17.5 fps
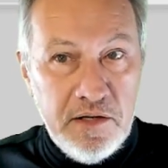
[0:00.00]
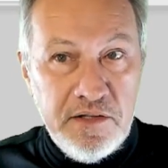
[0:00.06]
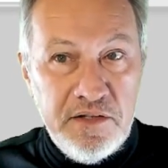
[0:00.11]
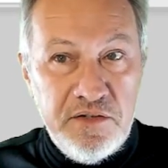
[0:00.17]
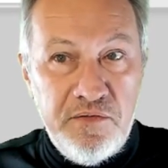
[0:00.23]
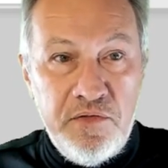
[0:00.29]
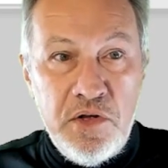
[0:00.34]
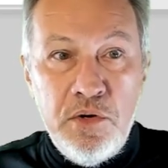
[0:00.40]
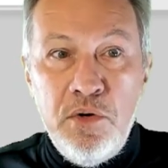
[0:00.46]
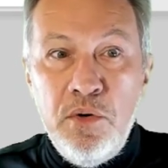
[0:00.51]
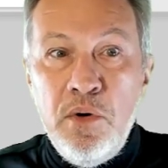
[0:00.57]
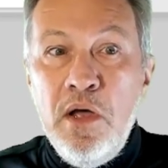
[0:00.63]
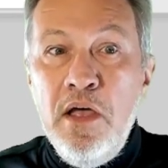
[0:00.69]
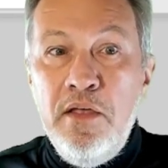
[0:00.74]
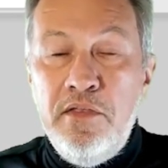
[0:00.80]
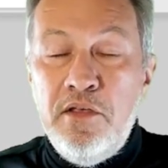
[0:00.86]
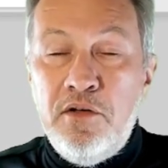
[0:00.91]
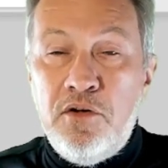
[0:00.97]
view
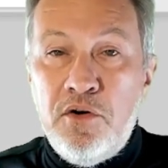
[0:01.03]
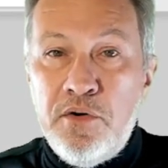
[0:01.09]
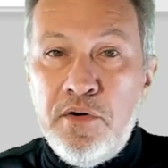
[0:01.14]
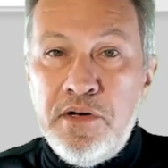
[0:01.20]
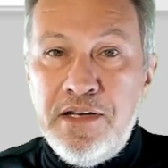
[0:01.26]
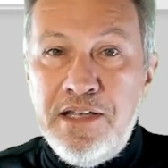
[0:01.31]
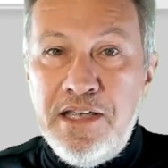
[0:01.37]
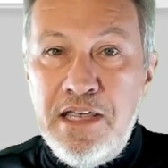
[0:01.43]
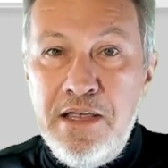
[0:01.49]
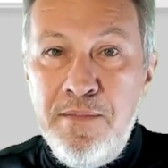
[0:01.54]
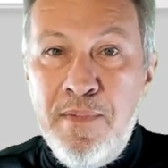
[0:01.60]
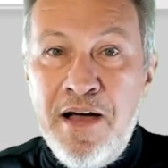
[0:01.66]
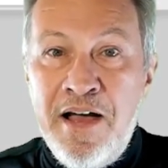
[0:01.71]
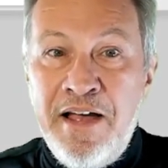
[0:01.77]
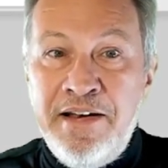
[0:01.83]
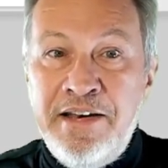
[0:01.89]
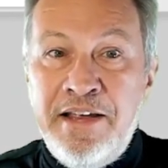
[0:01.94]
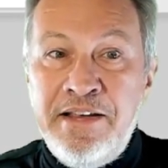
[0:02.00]
the current key
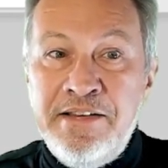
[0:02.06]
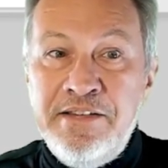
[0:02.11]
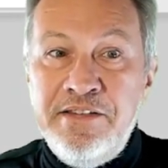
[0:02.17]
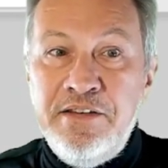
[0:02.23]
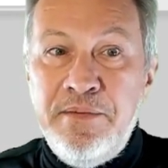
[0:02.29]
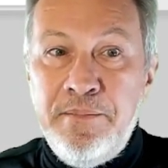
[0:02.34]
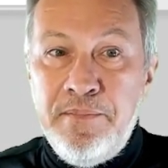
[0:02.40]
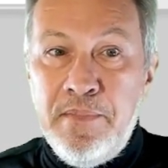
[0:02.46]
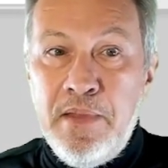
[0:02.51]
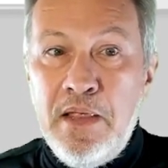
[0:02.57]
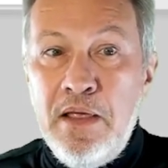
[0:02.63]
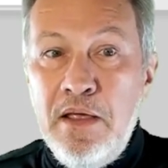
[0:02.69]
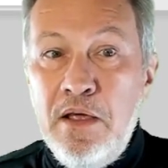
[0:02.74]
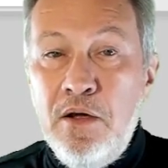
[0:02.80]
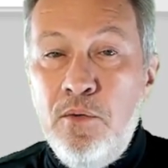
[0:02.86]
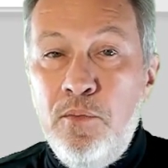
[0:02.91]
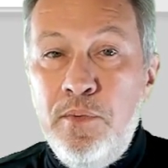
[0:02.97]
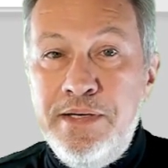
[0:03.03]
bindings.
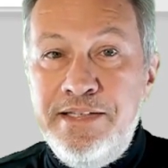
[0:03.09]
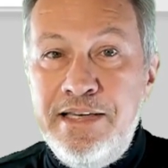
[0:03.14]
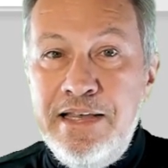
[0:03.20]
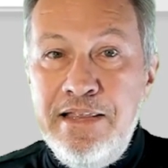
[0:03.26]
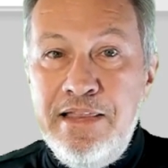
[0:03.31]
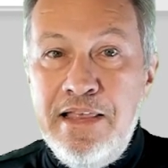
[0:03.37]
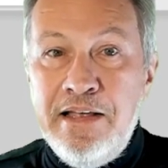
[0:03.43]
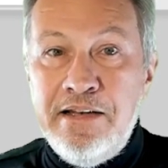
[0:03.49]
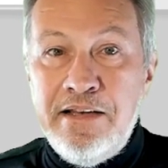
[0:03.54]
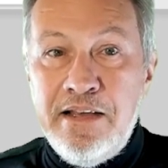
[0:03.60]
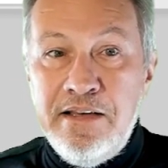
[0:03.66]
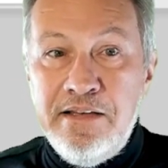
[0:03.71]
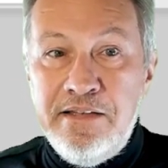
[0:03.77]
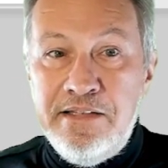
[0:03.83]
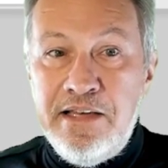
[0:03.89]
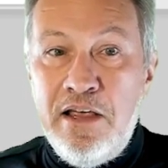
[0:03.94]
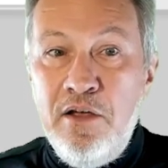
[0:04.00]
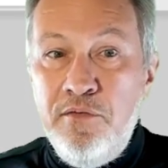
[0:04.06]
We see that
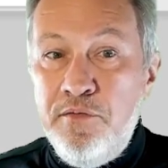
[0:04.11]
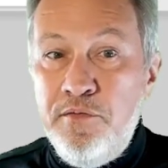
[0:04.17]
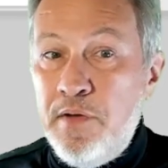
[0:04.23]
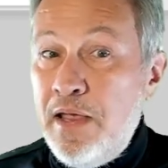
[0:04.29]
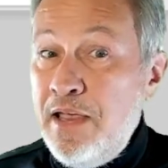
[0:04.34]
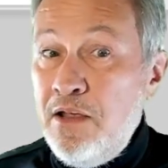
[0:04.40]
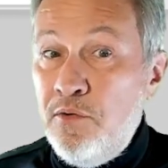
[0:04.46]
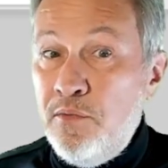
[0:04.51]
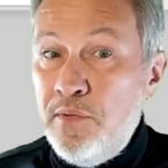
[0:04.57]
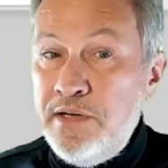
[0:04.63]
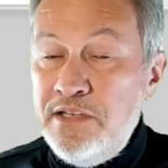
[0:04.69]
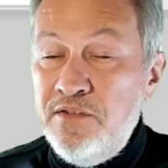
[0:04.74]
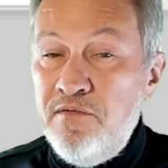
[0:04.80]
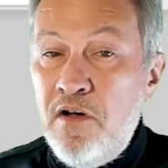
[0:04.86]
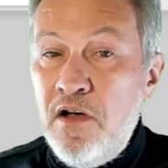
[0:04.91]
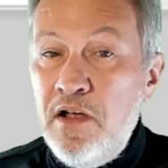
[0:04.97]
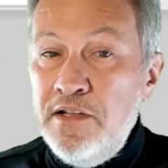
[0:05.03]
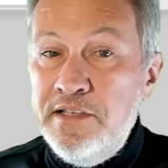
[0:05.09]
self-increase
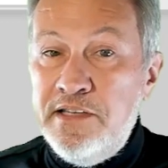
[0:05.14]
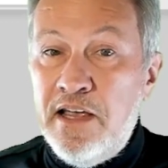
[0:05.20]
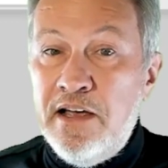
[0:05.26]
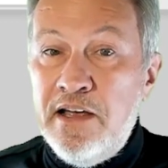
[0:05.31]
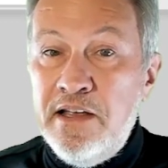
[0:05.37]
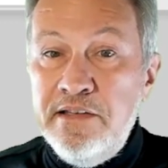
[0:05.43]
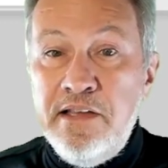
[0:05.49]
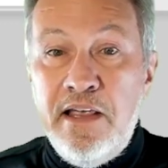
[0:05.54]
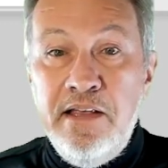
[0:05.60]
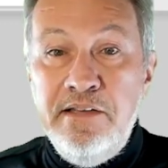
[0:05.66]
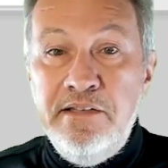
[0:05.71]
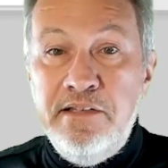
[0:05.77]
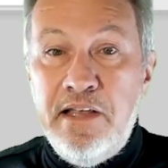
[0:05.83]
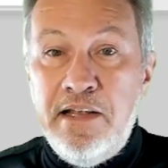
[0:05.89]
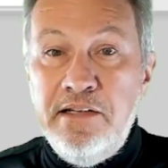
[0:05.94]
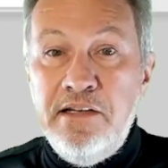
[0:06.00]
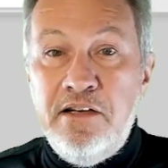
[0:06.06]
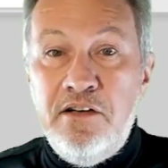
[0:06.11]
font size is
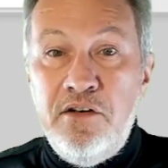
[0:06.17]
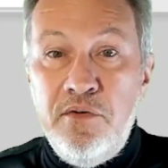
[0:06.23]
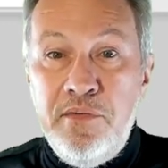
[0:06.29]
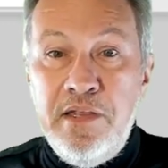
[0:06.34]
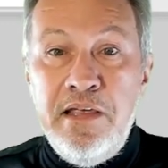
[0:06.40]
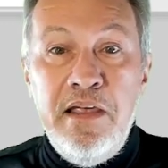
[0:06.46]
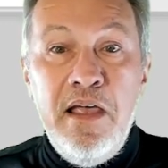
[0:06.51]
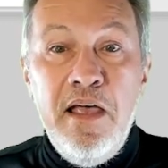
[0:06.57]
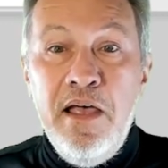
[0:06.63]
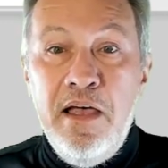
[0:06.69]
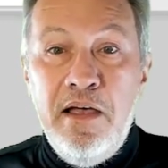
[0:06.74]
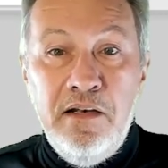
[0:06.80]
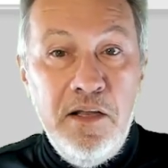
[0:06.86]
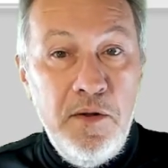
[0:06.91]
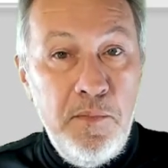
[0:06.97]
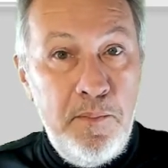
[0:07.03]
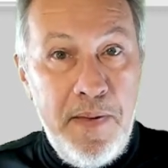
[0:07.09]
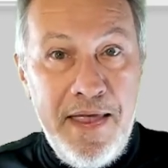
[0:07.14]
sent to the
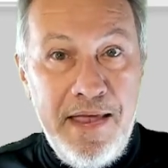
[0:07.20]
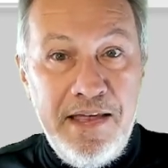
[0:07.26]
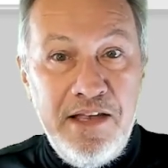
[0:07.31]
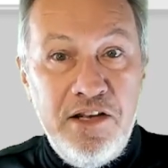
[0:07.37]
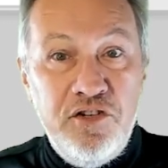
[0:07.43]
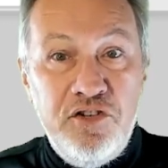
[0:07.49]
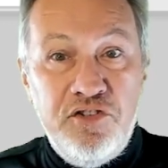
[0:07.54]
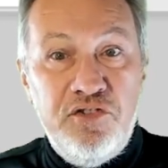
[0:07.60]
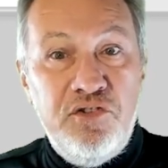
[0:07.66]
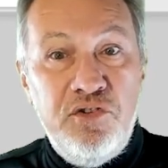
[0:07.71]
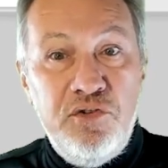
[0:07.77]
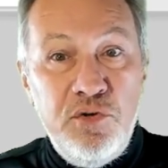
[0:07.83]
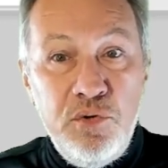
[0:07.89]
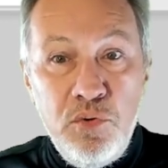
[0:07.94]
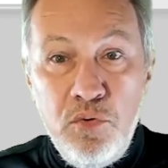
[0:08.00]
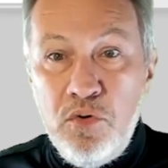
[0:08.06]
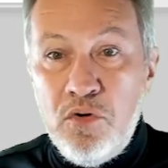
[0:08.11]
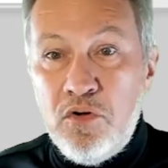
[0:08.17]
LePage
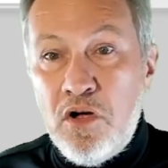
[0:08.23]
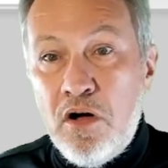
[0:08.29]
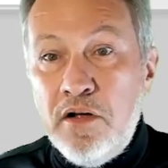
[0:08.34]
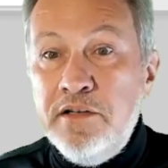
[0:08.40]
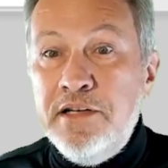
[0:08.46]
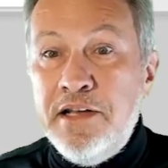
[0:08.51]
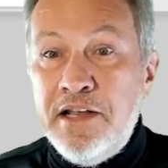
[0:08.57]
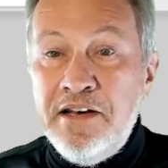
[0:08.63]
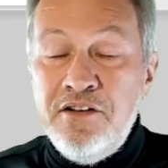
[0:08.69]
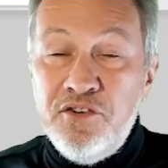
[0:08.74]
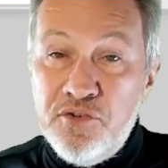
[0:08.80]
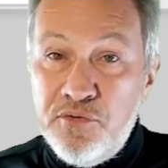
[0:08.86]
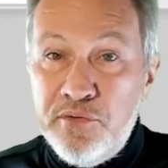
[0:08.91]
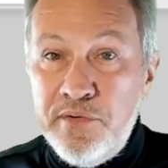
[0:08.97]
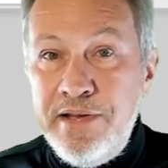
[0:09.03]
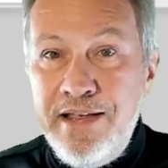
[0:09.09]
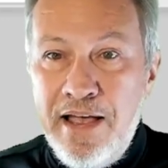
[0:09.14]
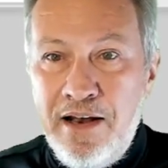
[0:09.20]
tool content
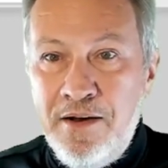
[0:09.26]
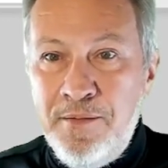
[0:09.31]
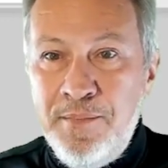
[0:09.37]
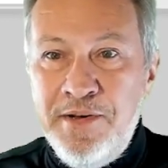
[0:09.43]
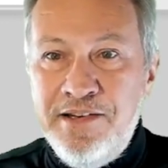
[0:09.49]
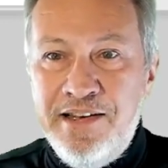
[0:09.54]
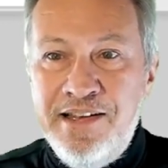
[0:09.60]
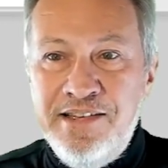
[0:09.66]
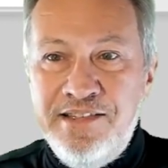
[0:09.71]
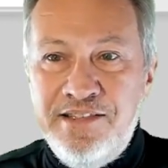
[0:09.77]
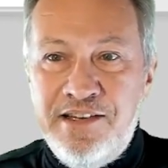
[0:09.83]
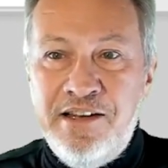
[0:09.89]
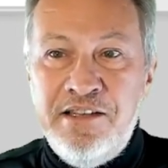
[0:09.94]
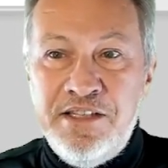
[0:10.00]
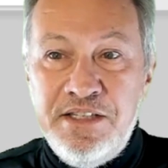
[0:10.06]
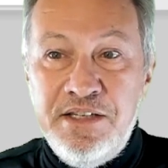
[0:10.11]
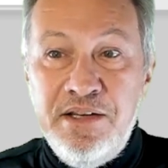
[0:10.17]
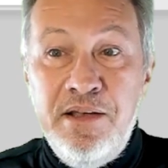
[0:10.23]
tree element
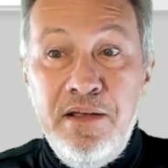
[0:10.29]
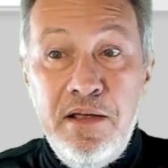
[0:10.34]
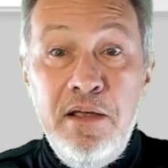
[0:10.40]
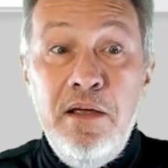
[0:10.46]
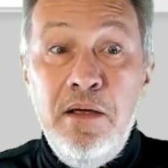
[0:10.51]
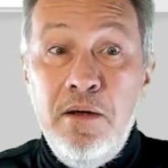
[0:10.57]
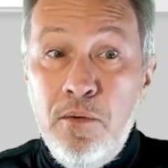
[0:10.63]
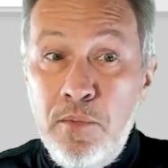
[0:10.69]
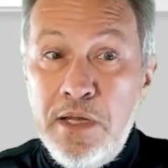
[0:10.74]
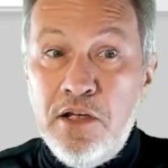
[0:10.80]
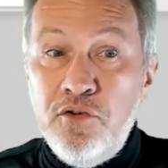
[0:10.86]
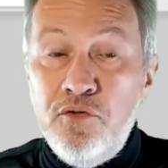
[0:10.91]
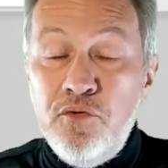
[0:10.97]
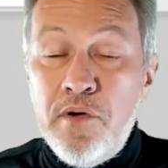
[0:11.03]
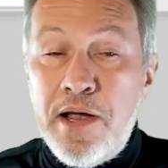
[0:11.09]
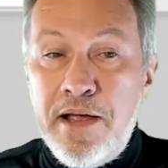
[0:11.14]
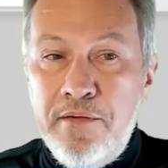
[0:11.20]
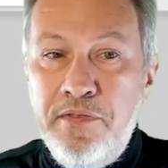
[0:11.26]
instance. We can
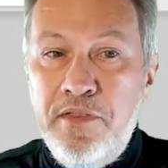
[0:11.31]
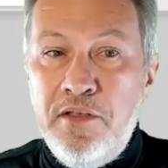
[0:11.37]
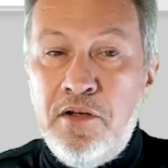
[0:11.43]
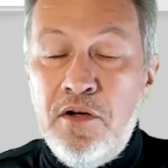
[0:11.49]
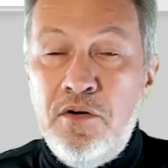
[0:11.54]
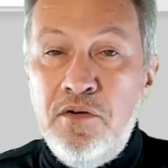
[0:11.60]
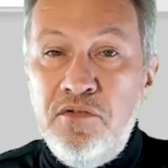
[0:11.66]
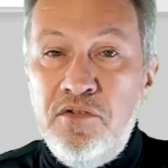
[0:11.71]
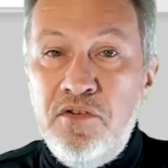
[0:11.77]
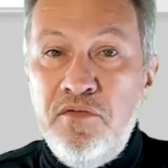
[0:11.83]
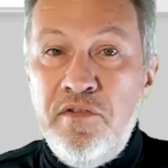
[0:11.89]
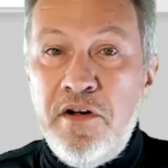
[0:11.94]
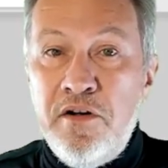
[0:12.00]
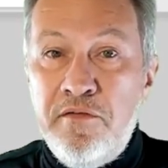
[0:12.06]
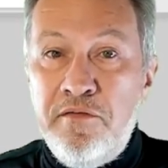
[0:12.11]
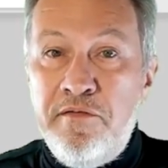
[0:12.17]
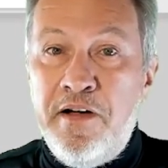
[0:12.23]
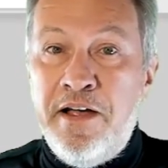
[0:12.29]
try out the code to
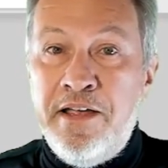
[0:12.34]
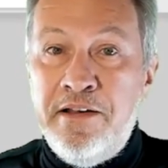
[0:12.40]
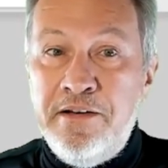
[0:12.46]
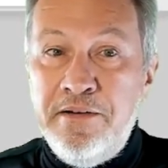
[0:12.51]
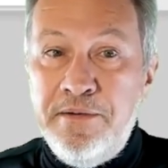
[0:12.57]
verify it.